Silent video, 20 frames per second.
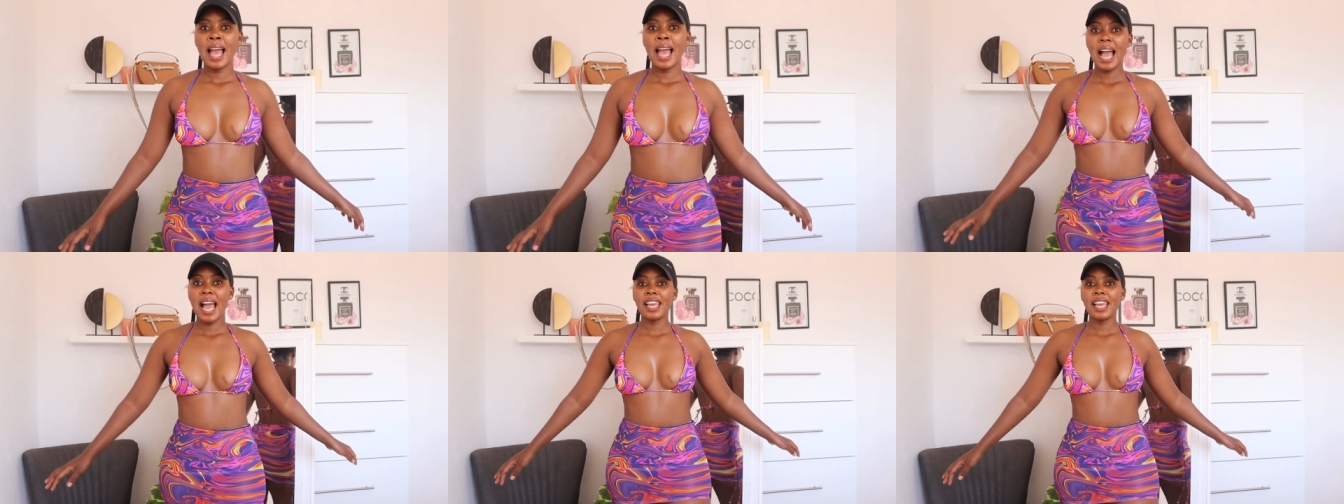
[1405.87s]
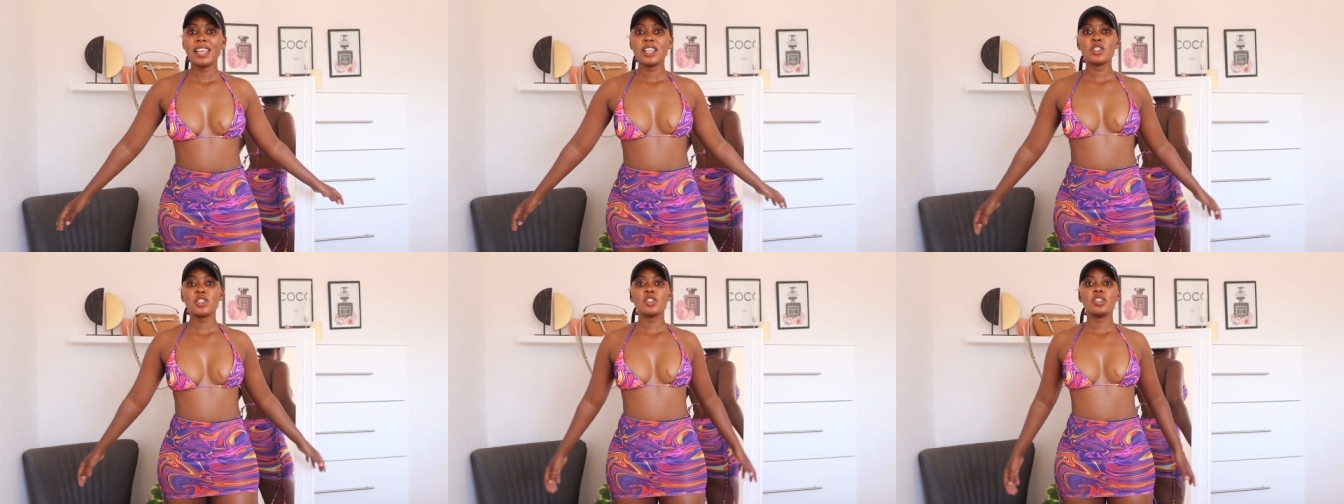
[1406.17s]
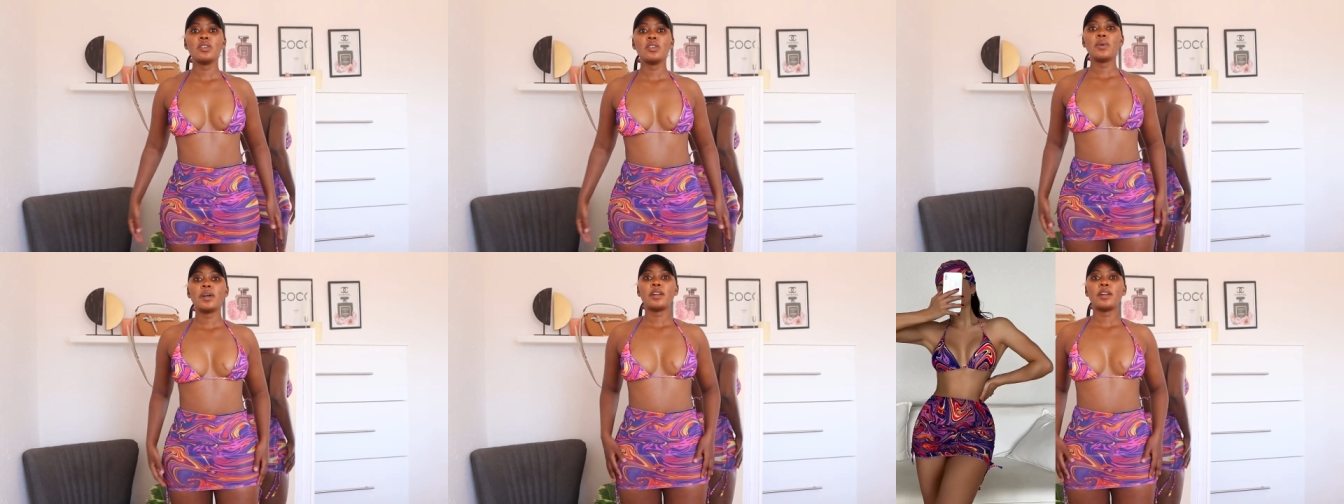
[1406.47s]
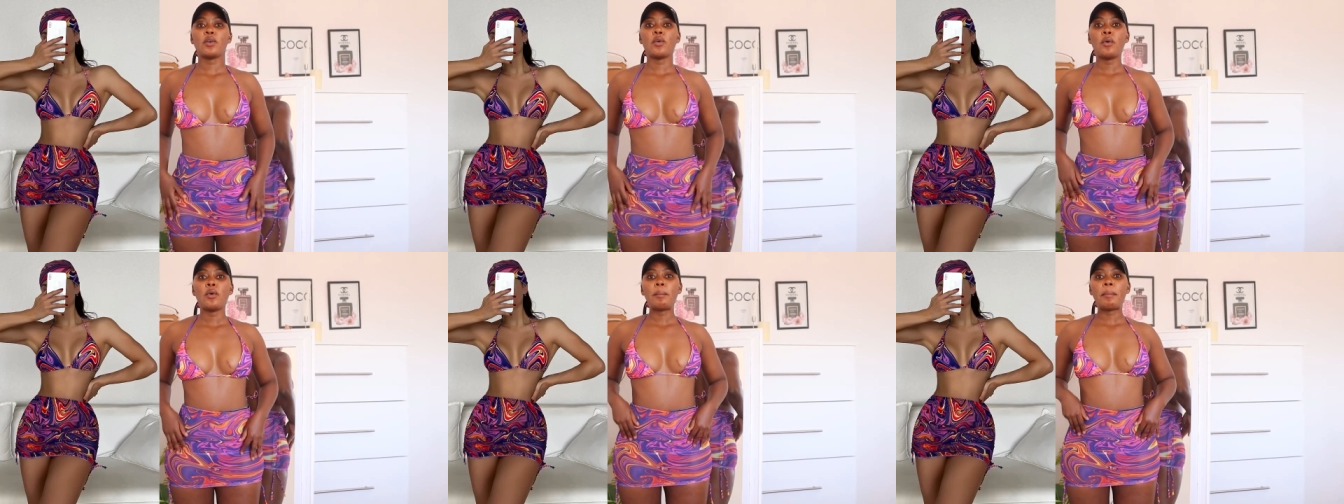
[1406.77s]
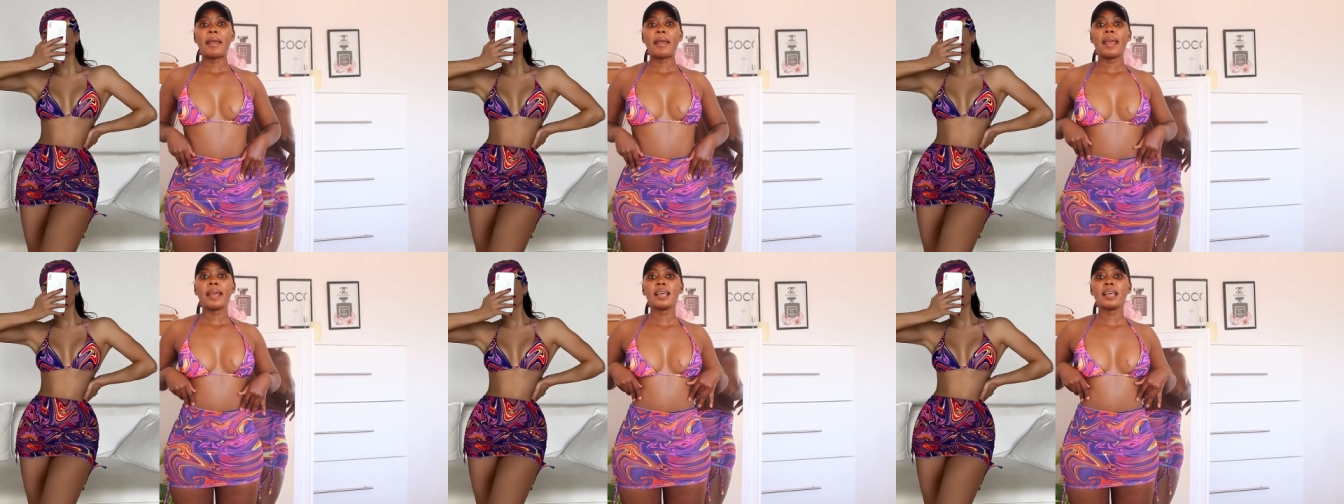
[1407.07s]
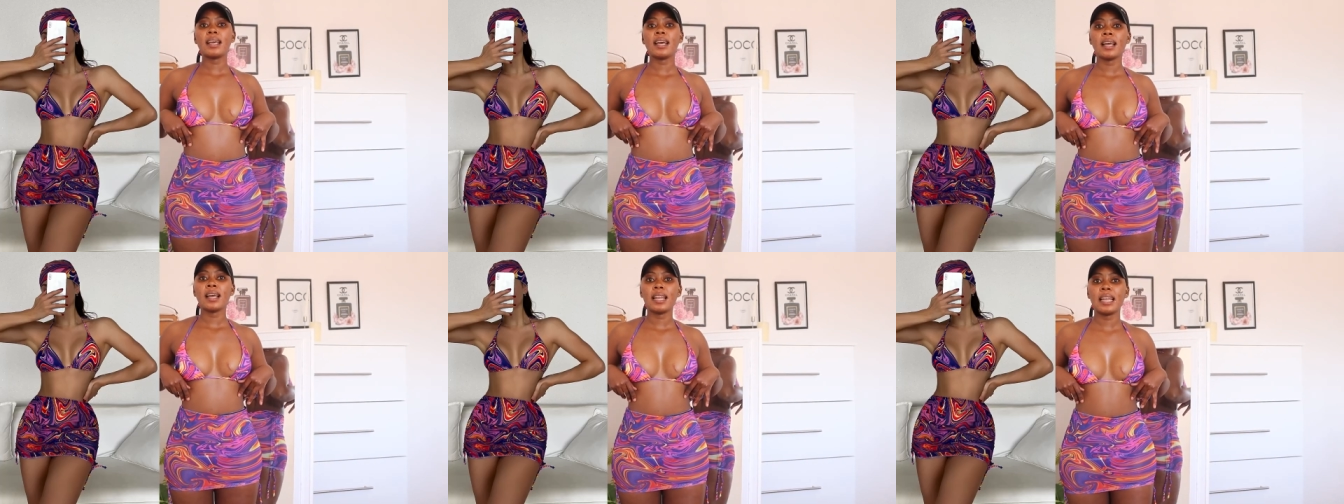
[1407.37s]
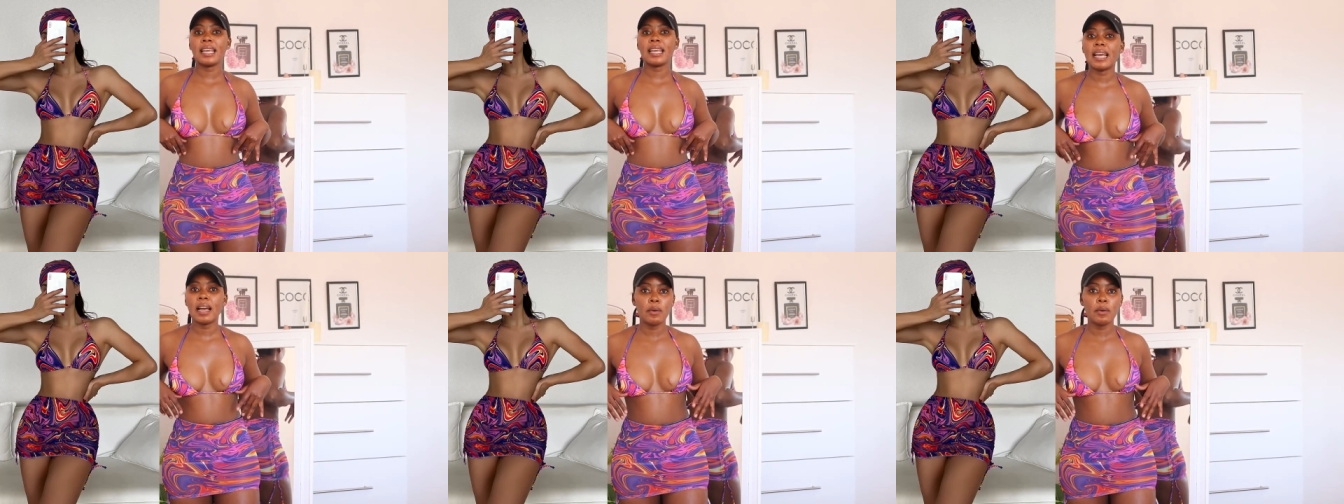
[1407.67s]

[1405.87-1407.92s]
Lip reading: I actually want to go back. Like,